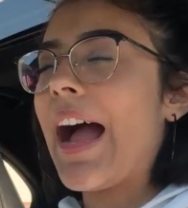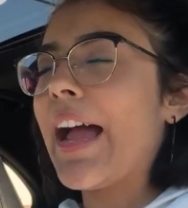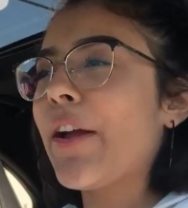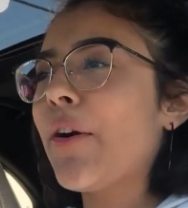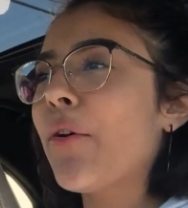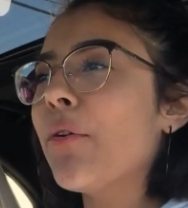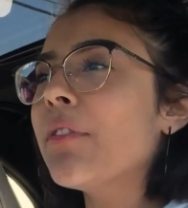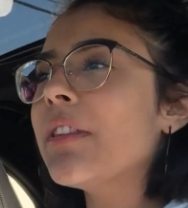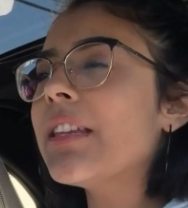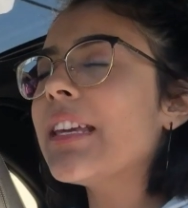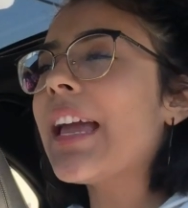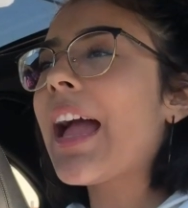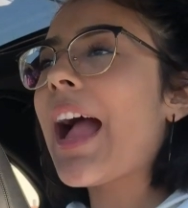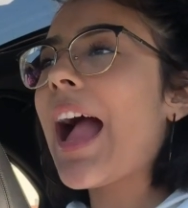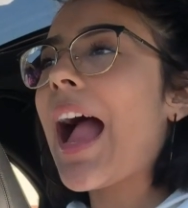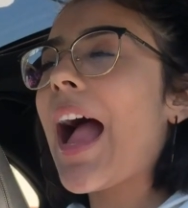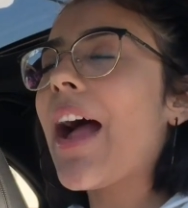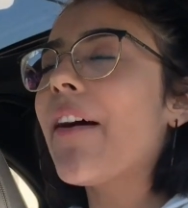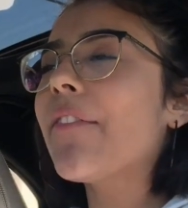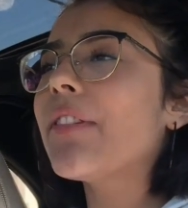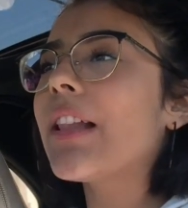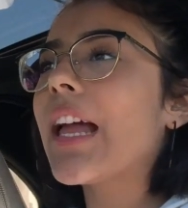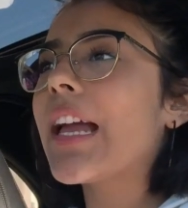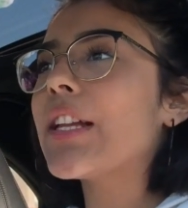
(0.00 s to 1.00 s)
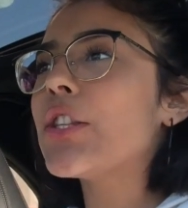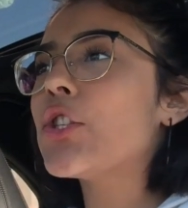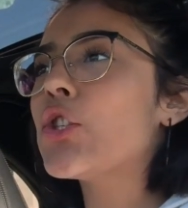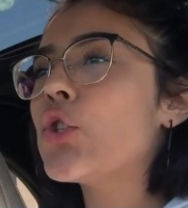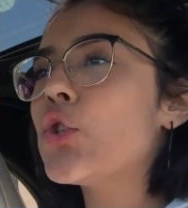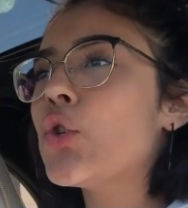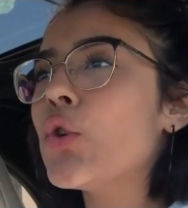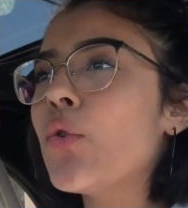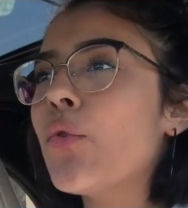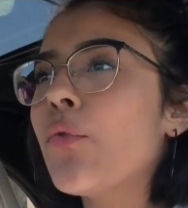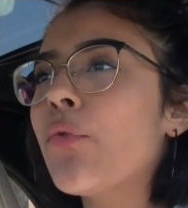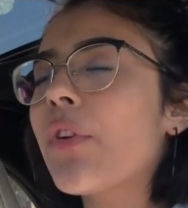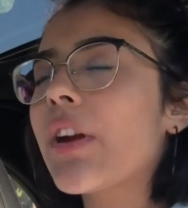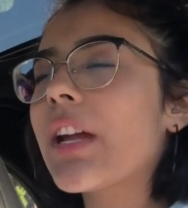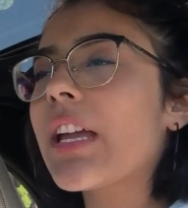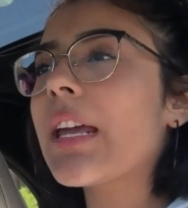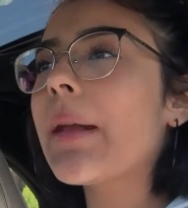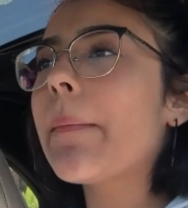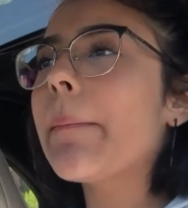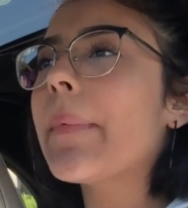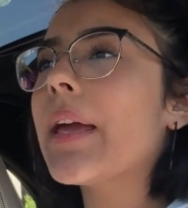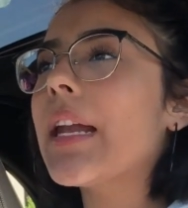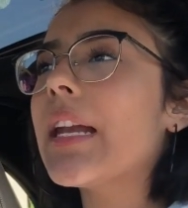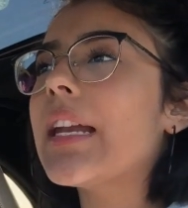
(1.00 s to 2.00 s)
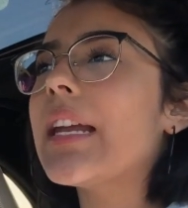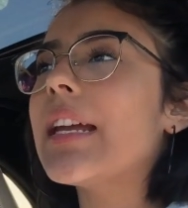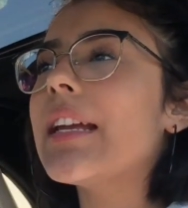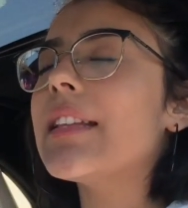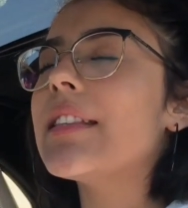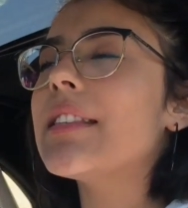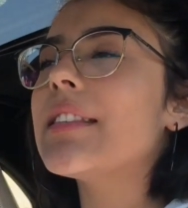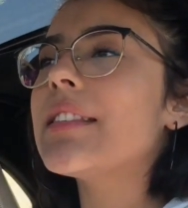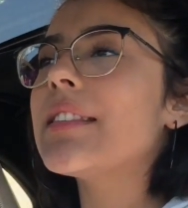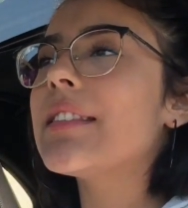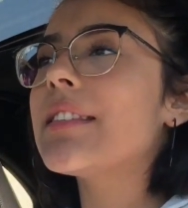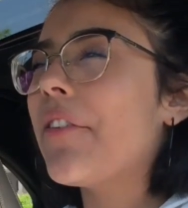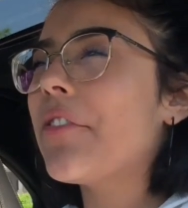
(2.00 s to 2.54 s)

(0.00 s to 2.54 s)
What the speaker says: I only have like 2 freaking minutes.